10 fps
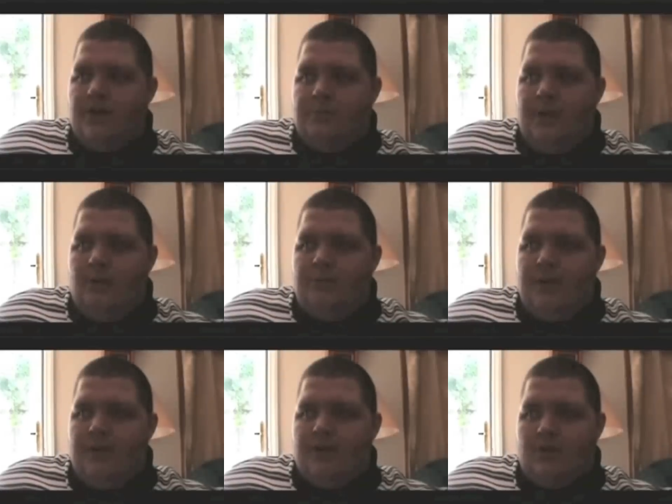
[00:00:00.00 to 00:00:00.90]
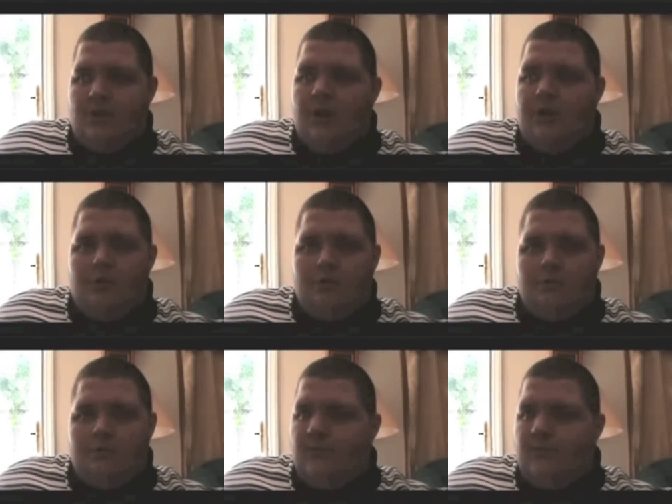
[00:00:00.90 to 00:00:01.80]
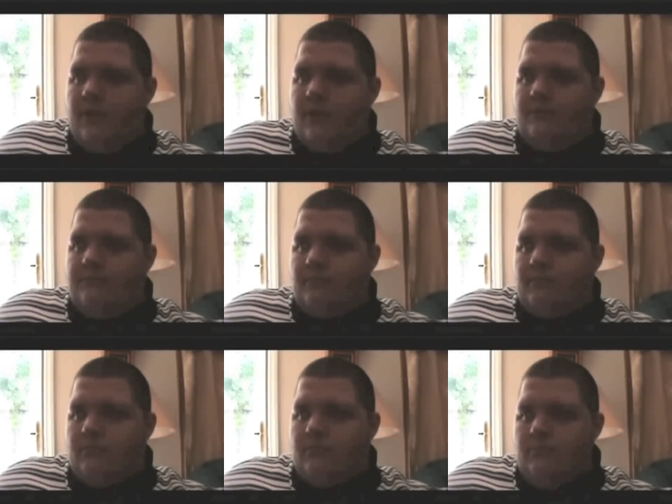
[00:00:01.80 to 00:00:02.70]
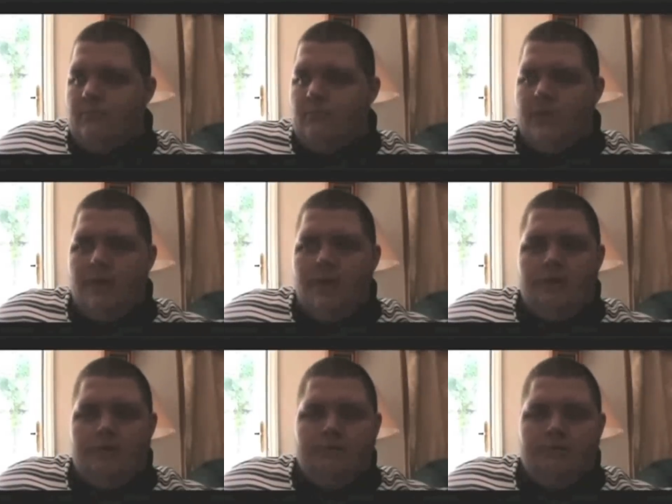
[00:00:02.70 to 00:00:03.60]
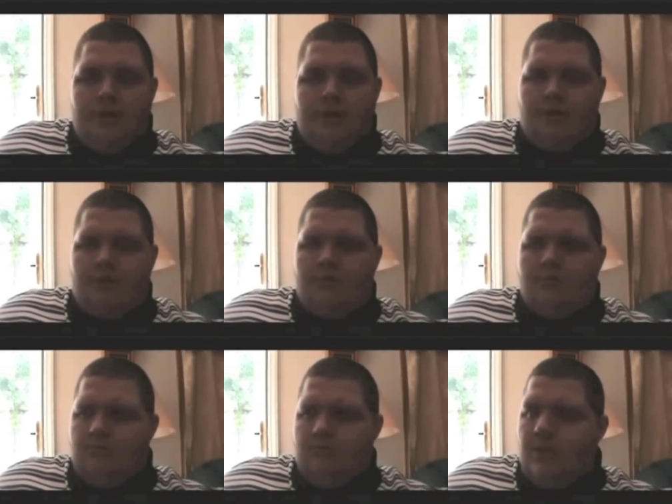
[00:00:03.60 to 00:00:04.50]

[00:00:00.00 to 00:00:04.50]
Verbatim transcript: uh, you know, bear with me here. Here's a little article from a uh, an, an article.